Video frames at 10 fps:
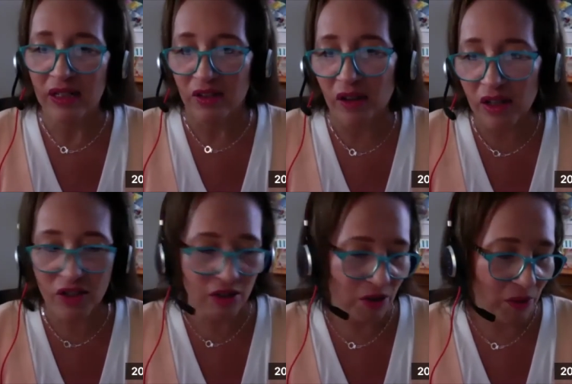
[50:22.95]
talk
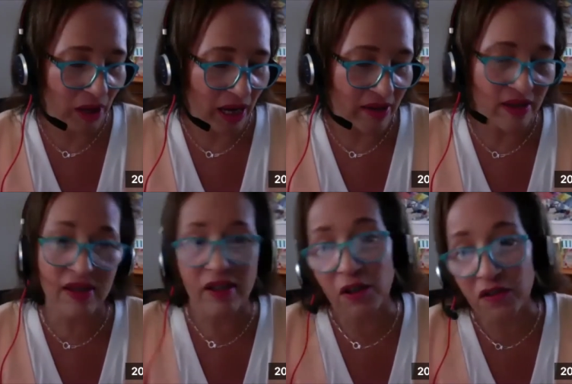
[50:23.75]
to. And
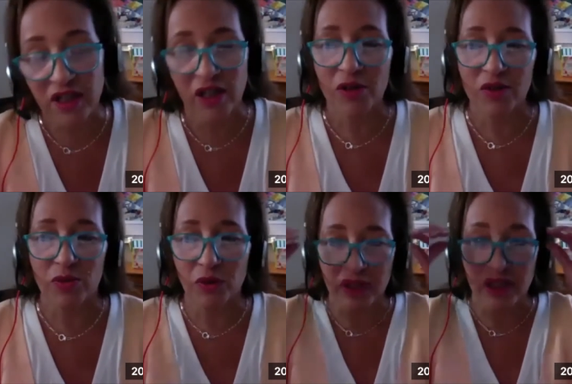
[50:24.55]
self care is
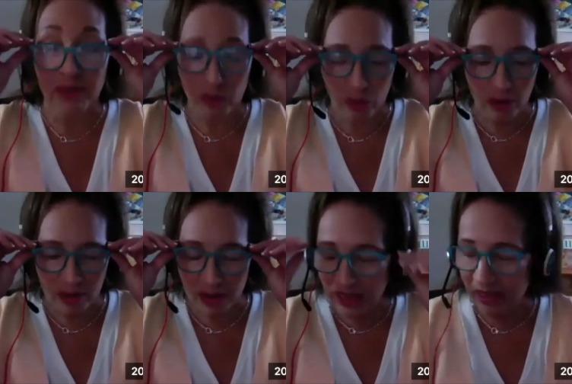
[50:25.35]
really
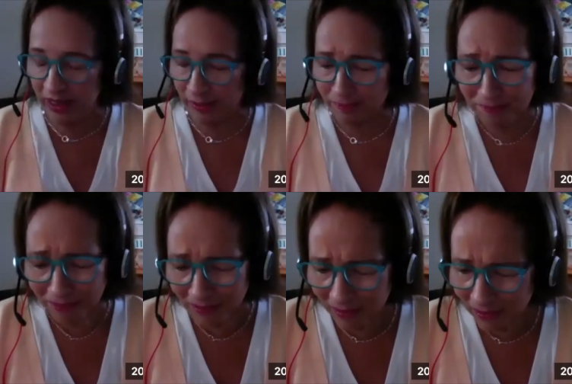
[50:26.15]
important. And
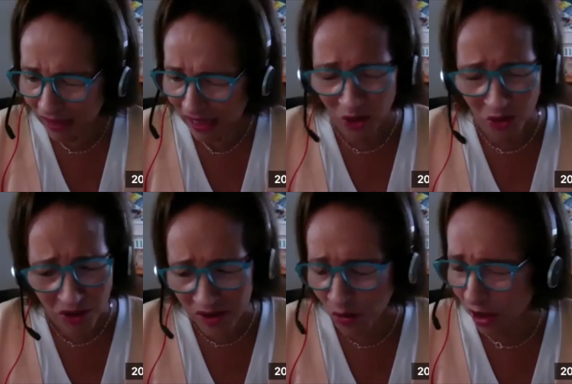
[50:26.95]
you know,
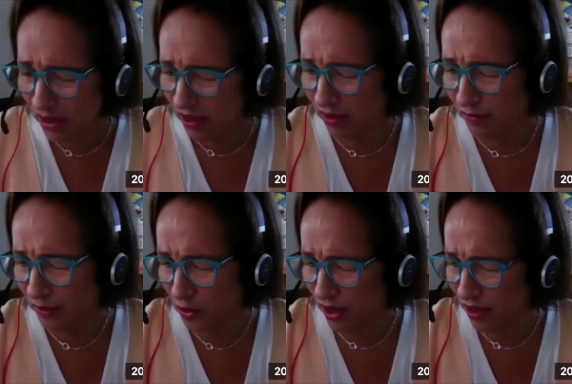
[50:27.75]
this is where I'm going to
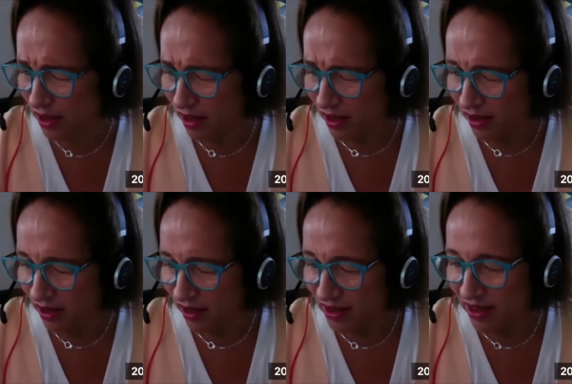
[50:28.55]
invoke
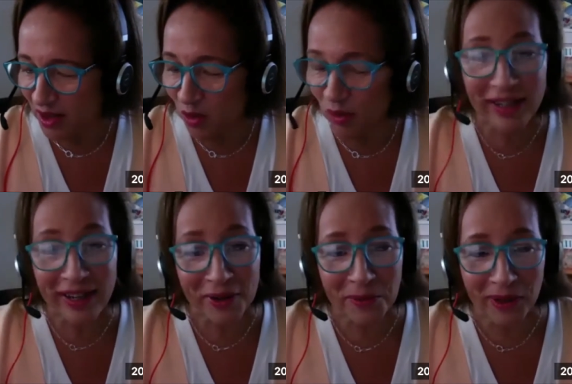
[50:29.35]
uh, Desiree
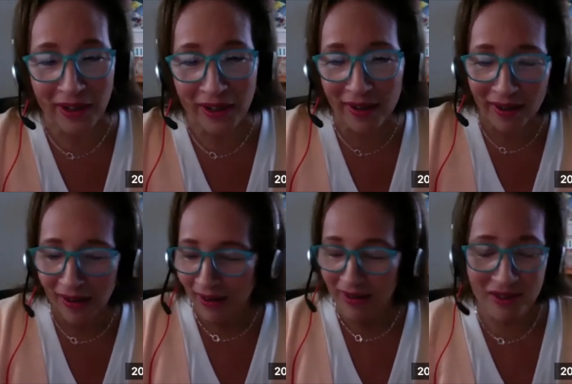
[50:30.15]
Adaway.
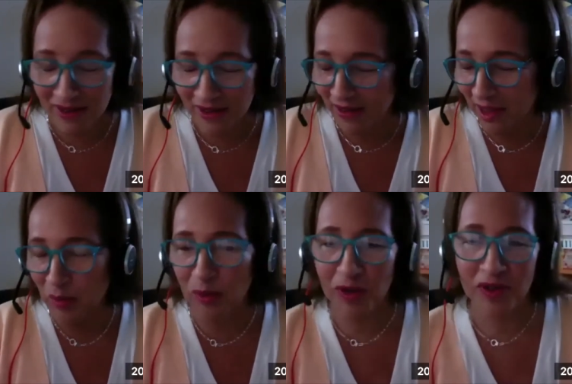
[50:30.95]
She's in in the
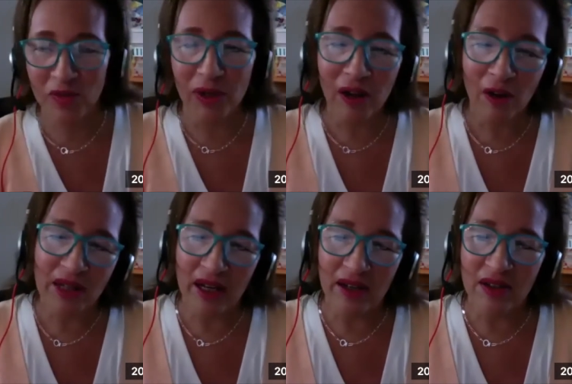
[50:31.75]
book as well, and
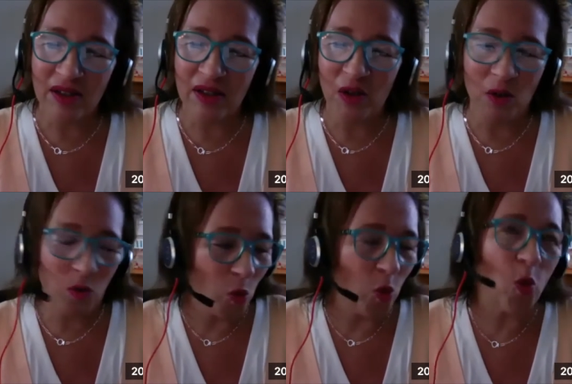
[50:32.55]
that is, you
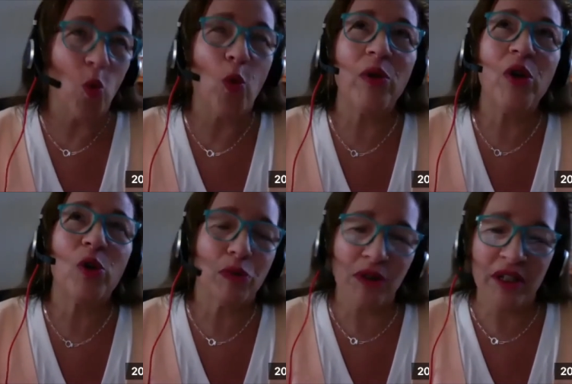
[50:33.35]
know, when you're
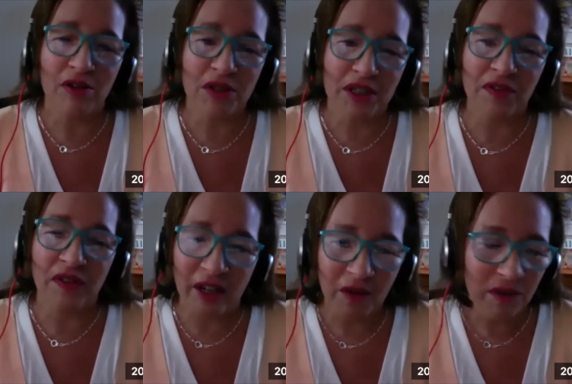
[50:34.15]
putting yourself
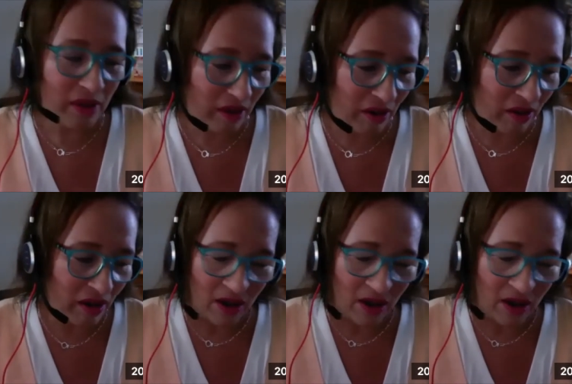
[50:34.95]
out there,